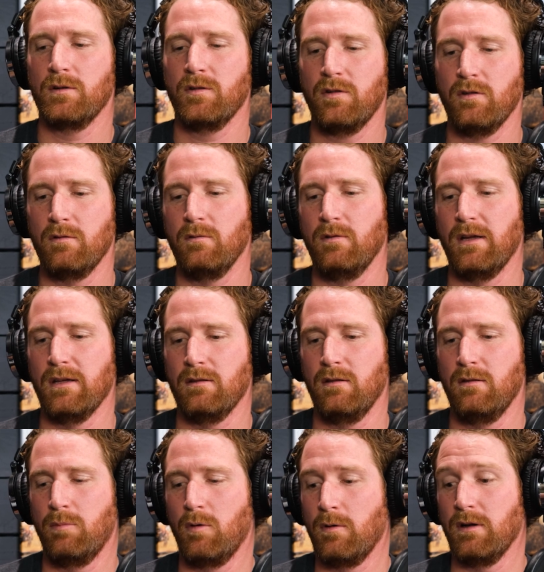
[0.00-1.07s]
So
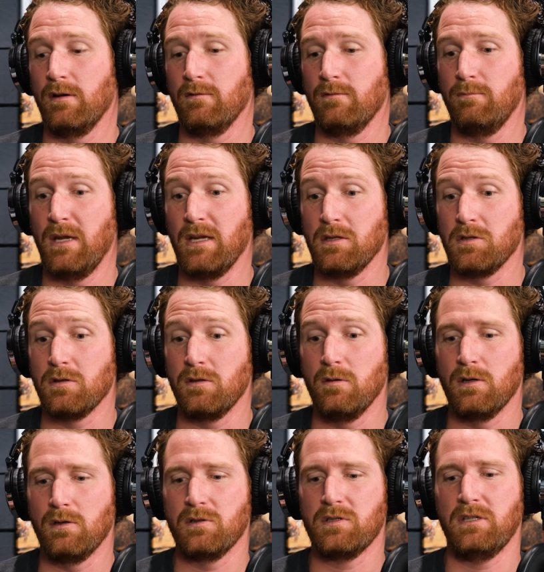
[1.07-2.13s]
the point of making sure you
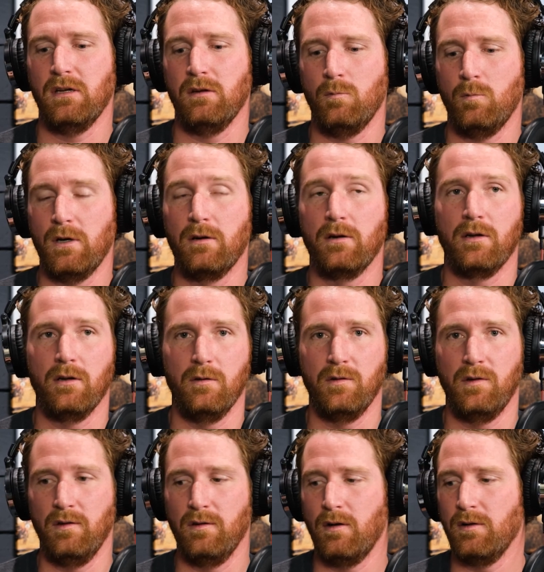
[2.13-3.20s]
understand where it
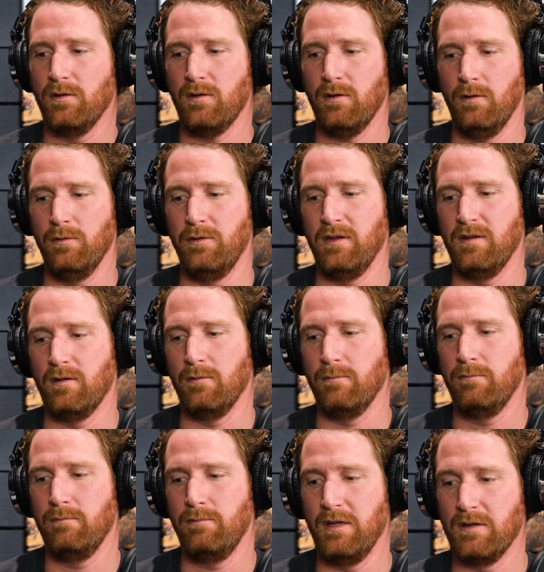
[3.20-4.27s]
goes is also these are
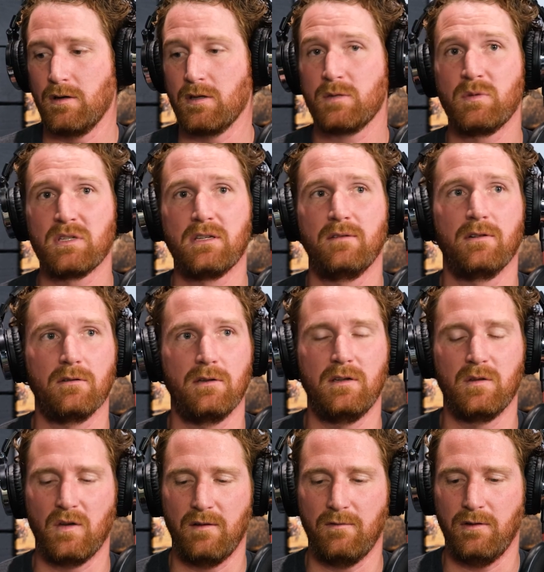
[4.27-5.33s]
specifically
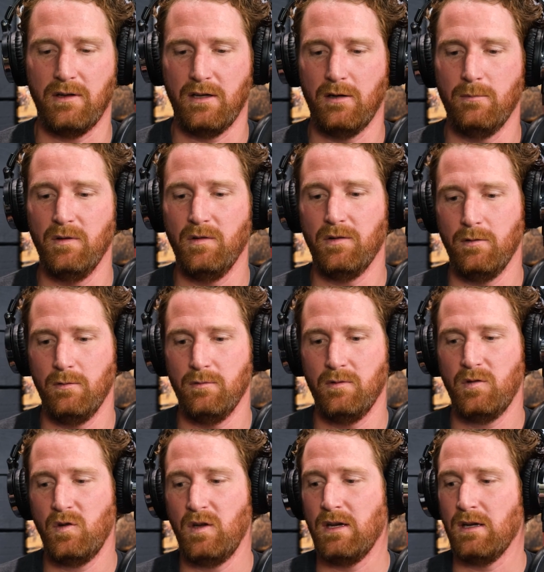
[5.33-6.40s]
designed for the helmet. So
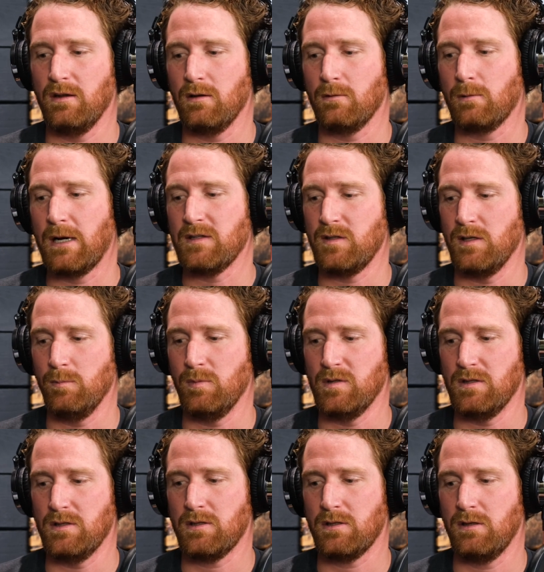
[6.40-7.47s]
sitting in their resting
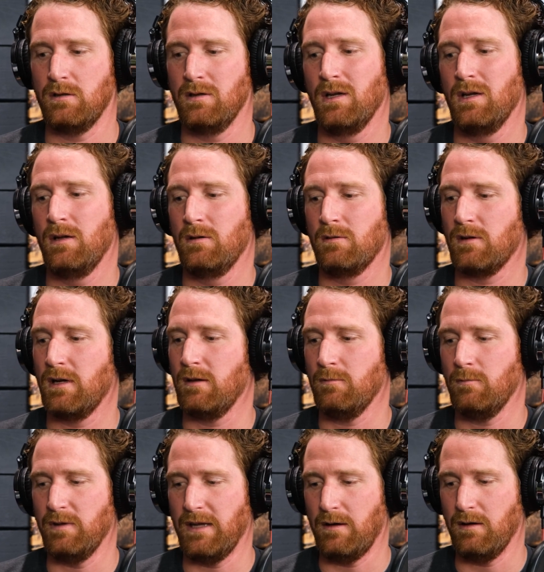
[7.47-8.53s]
position, right,
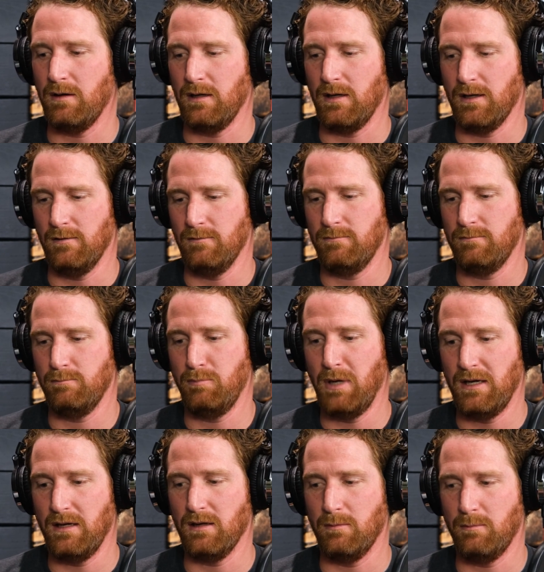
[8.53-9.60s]
without any kind of
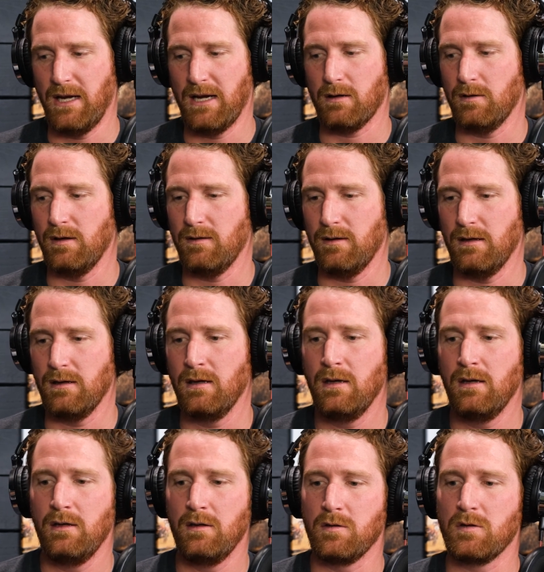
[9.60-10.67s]
bending them back or anything,
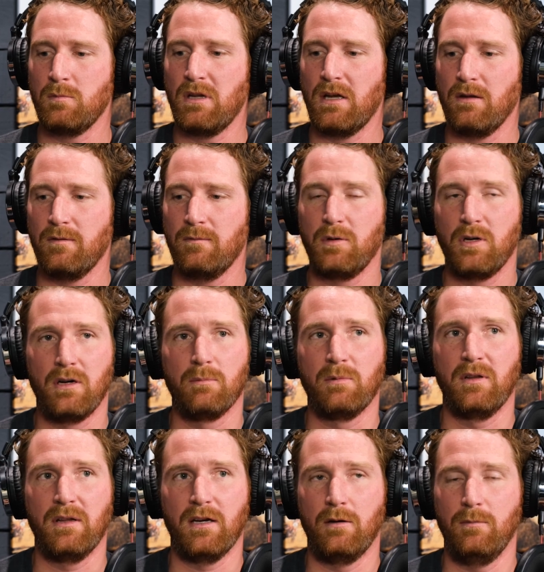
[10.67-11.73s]
you should be able to put it up
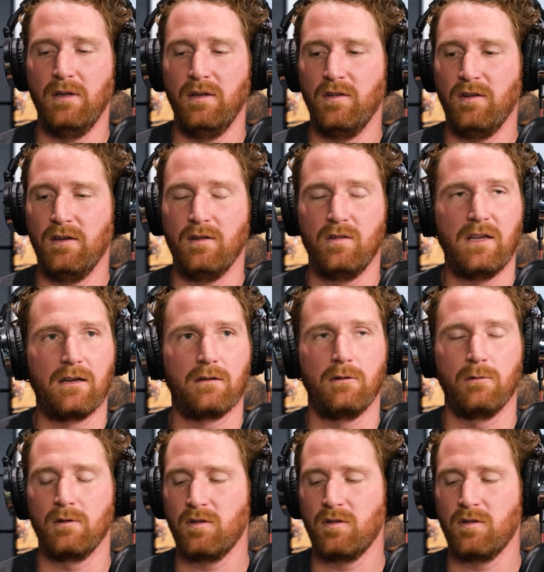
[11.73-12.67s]
to the helmet and see exactly where it's